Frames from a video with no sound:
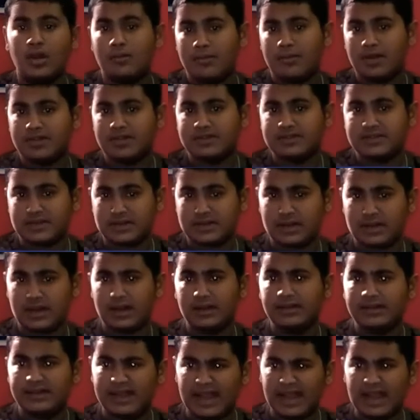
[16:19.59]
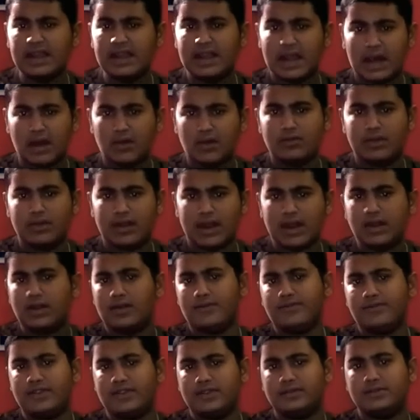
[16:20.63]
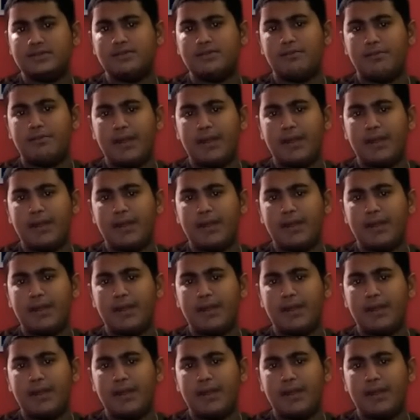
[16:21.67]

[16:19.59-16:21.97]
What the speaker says: because till now none of the